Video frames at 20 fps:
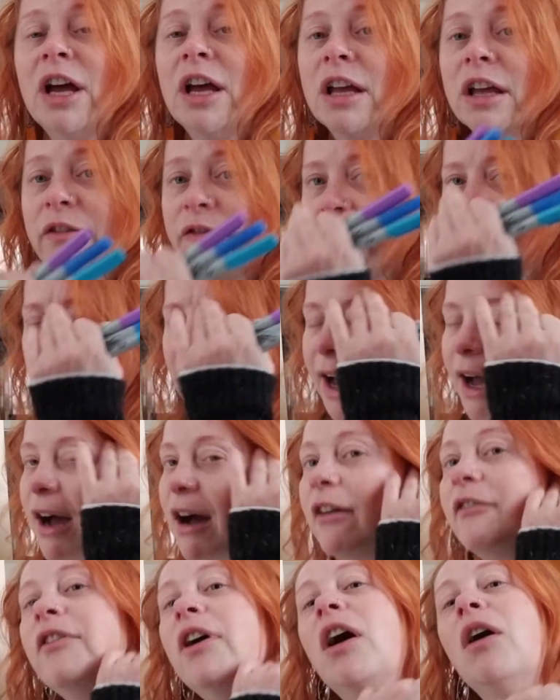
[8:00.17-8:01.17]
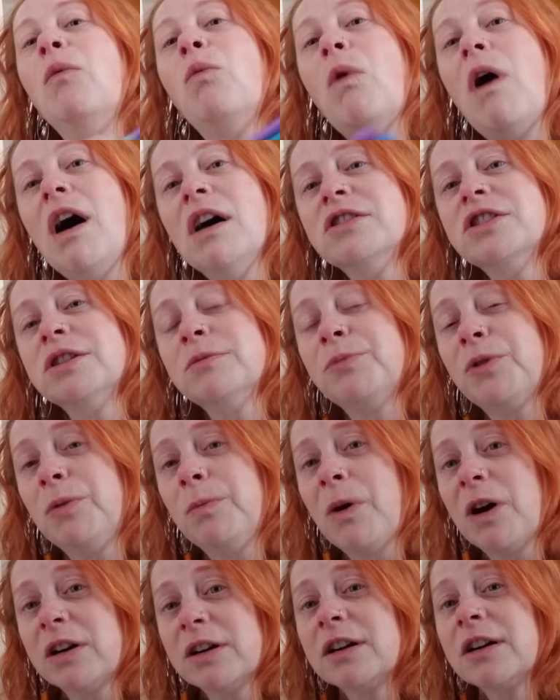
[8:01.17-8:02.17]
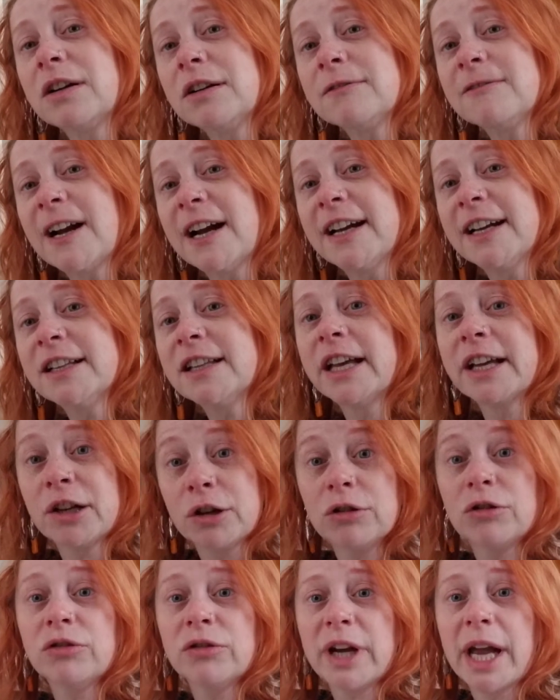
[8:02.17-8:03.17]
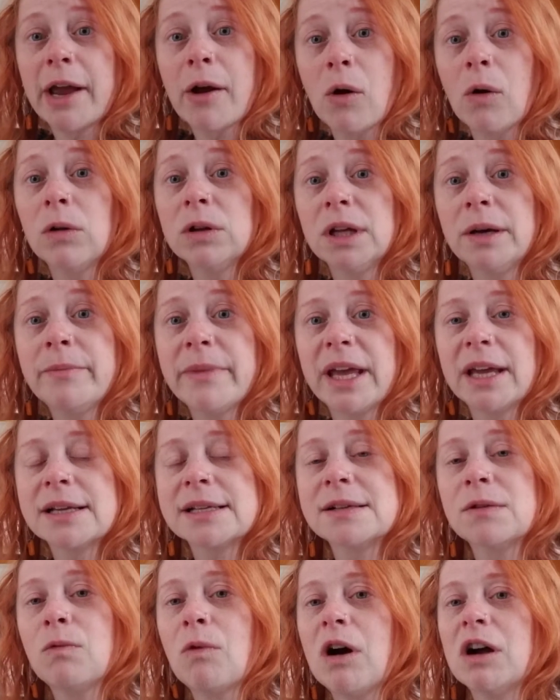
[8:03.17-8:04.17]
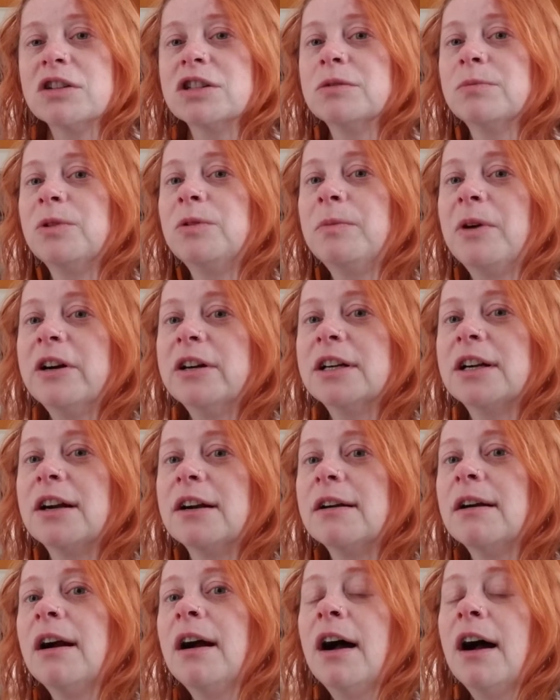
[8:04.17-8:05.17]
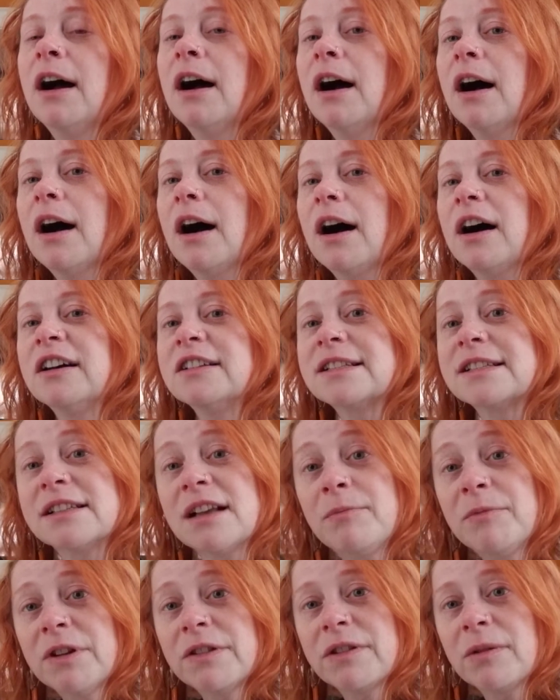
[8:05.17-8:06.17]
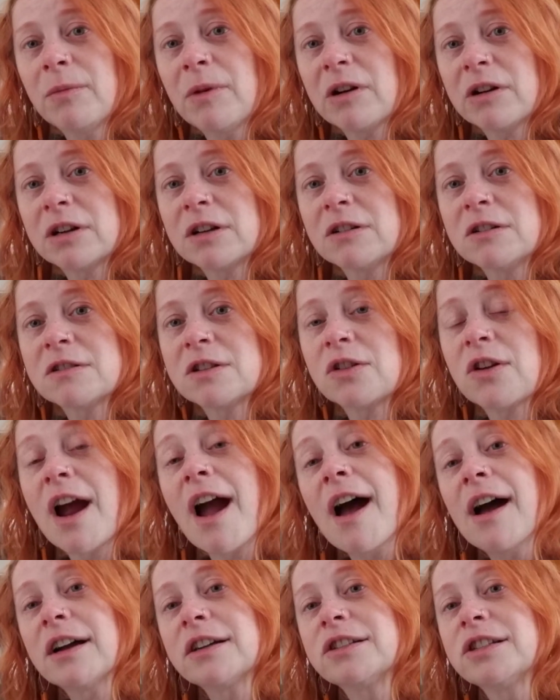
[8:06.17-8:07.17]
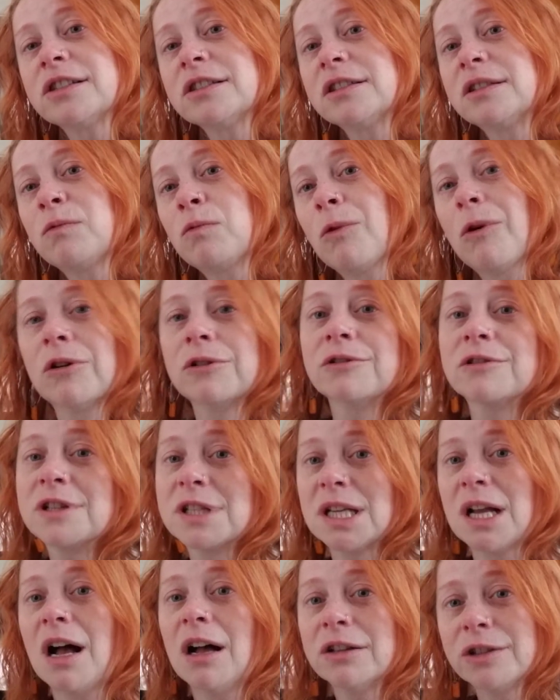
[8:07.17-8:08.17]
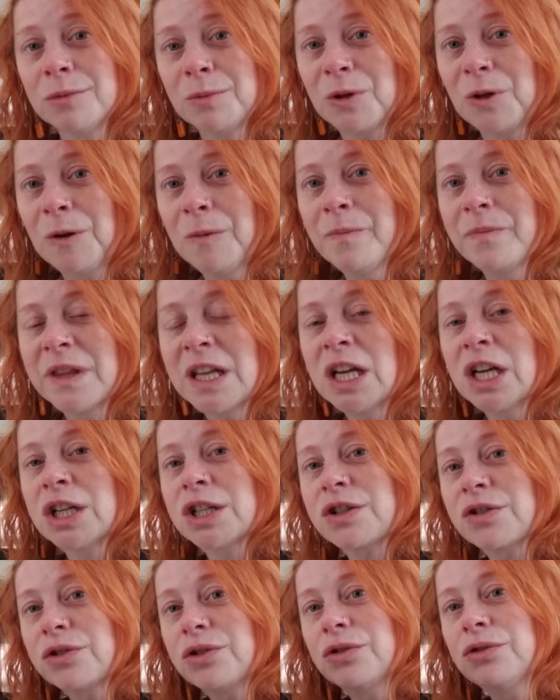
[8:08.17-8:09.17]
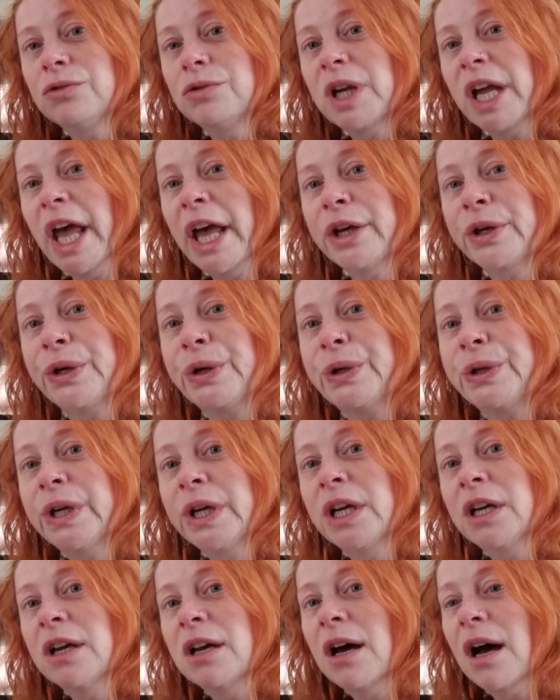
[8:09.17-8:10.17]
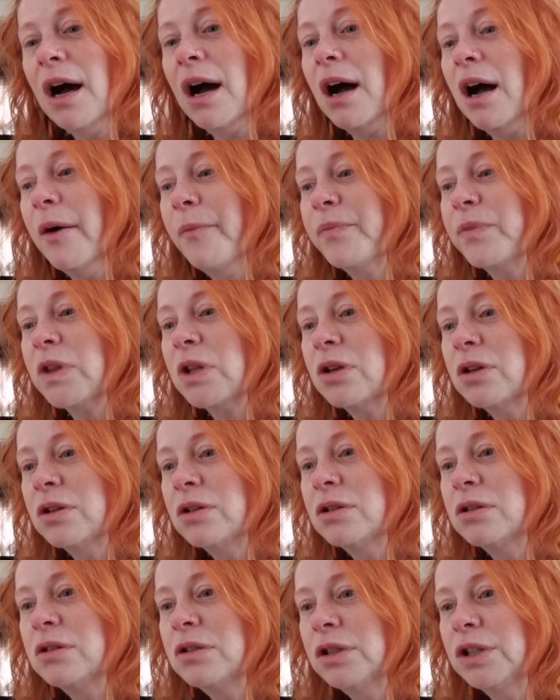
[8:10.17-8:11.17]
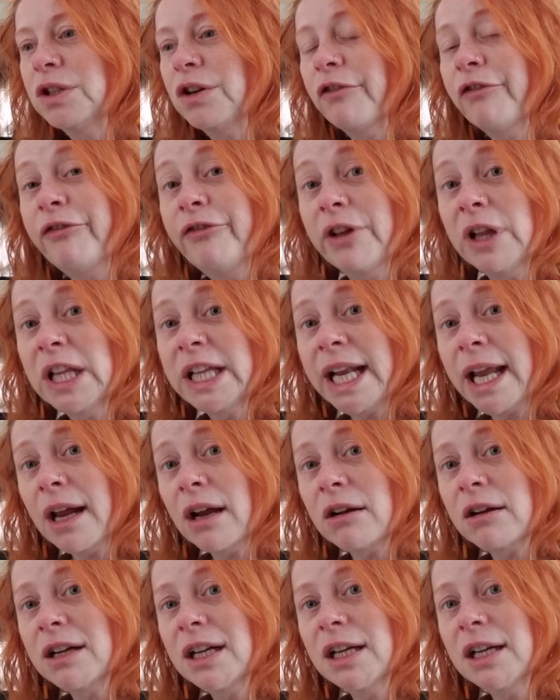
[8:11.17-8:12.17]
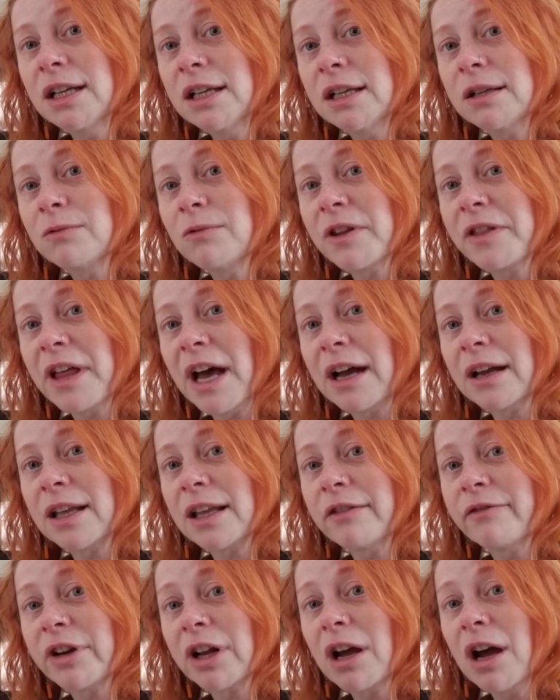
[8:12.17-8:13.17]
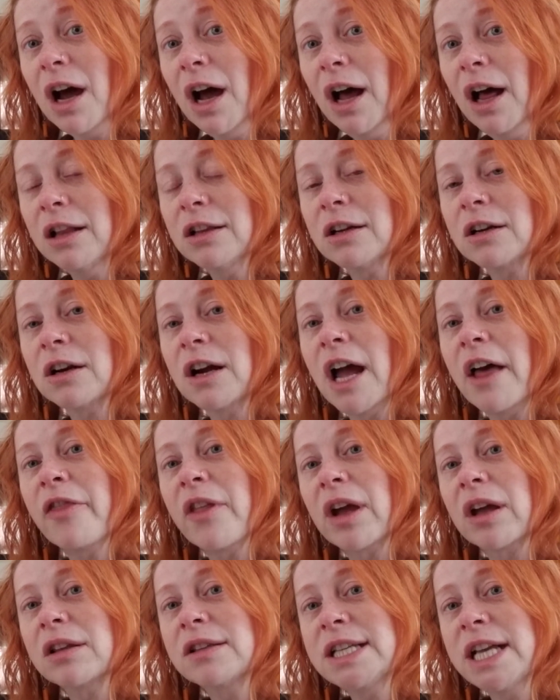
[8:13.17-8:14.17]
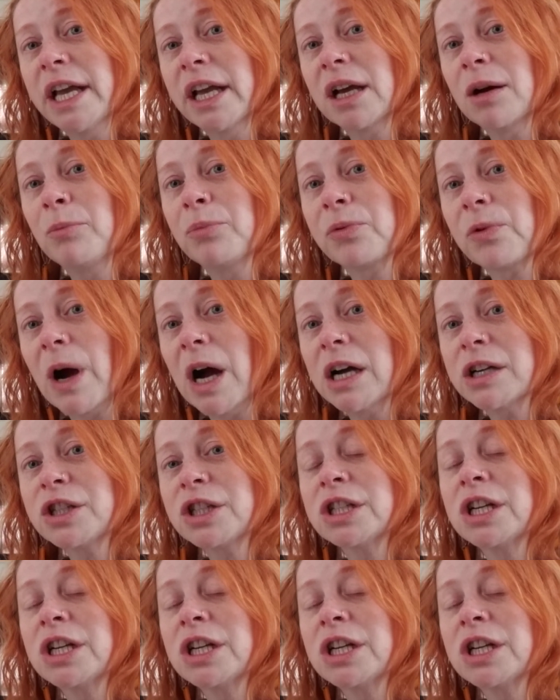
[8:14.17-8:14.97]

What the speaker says: if you have a washable marker, right, like Crayola makes a washable marker. Some of the markers are actually water soluble, so you could, fill an area in with that given color and then take a brush